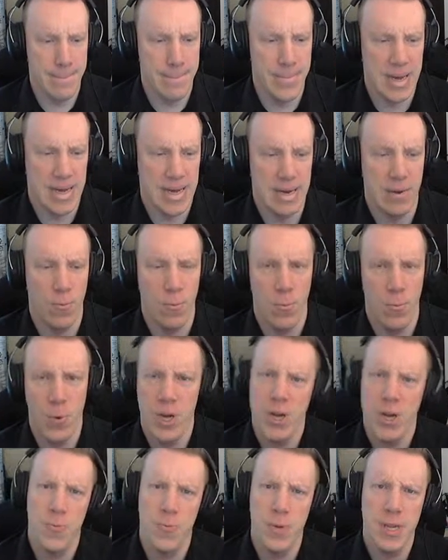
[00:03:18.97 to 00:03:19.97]
But
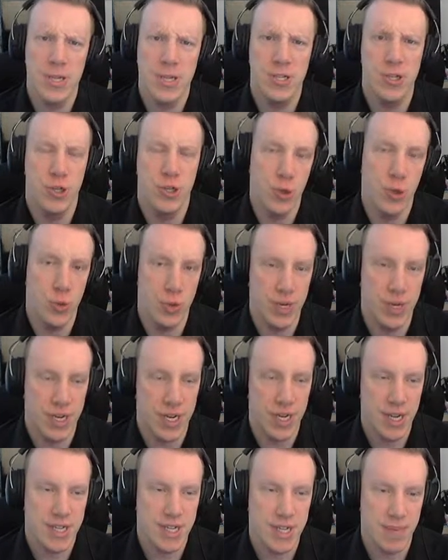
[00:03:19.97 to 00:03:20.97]
what are we to do in
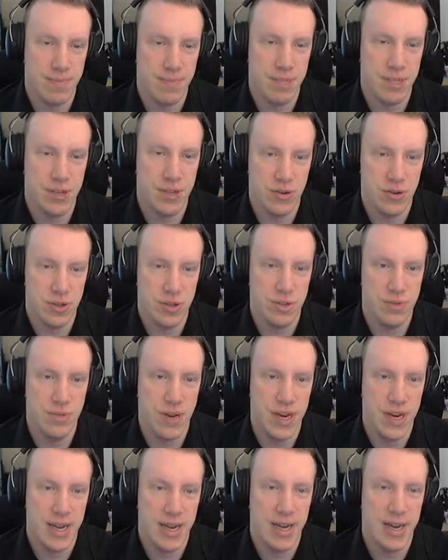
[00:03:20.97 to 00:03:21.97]
this episode, you
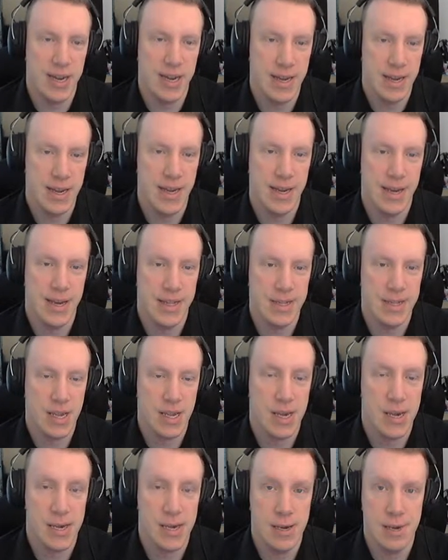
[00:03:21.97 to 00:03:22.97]
might ask,
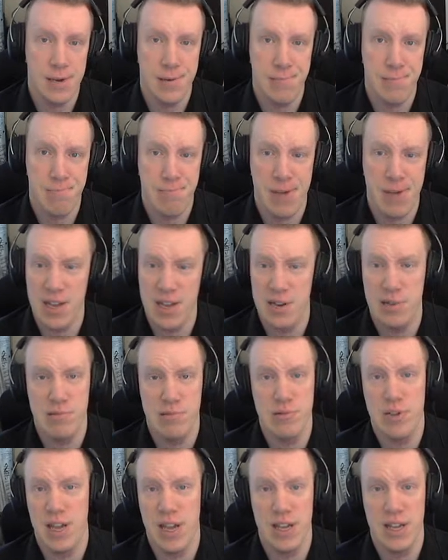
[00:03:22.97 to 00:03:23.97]

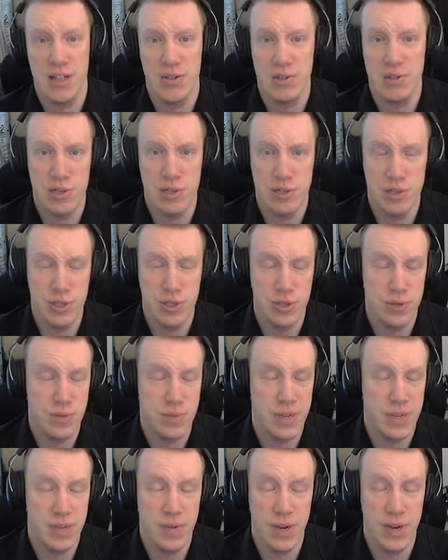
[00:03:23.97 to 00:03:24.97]
and the answer
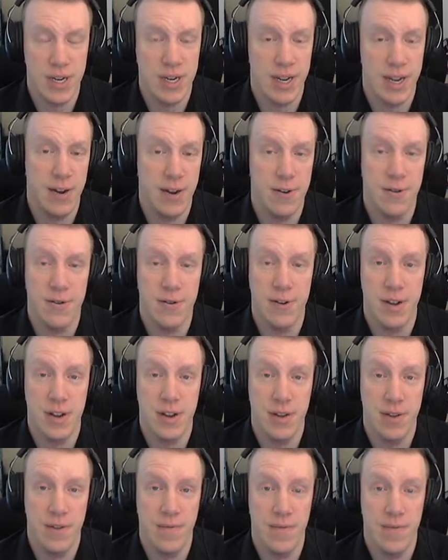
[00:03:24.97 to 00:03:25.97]
should be quite clear.
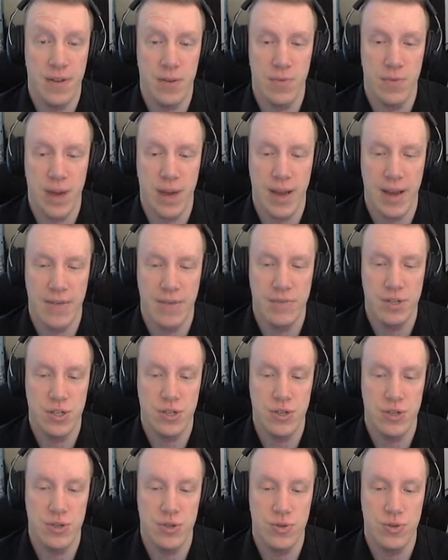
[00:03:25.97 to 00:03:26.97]
The thing we have to
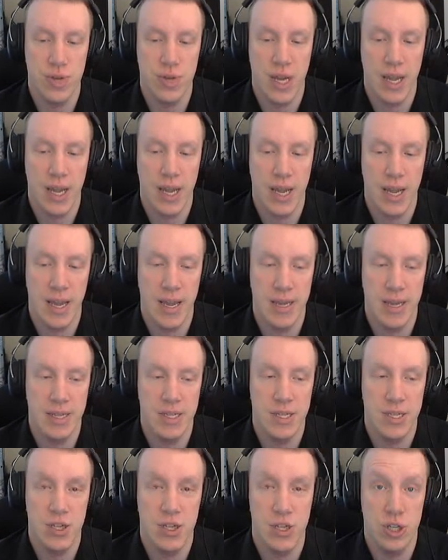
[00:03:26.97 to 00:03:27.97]
do
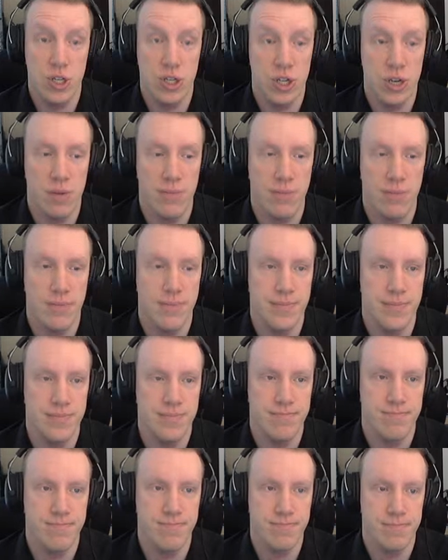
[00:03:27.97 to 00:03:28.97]
is the gym,
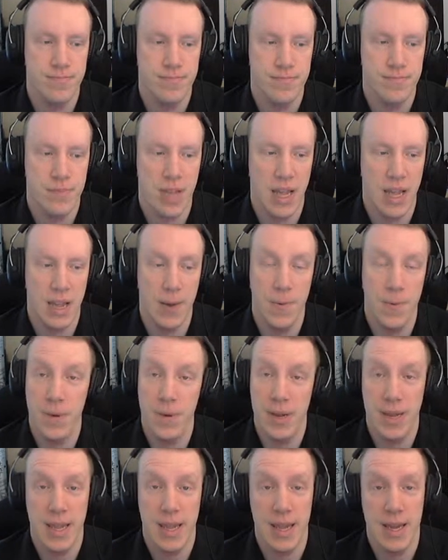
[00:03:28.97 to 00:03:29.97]
if
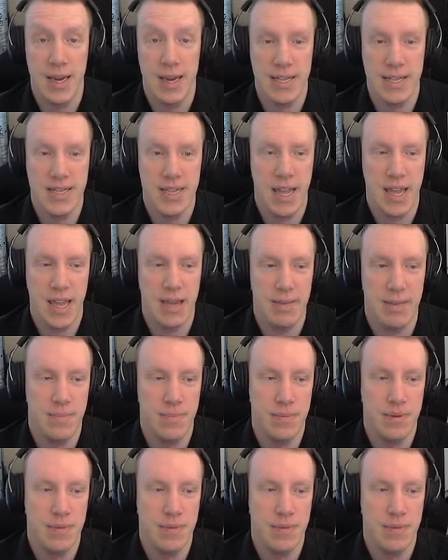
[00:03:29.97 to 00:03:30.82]
we can escape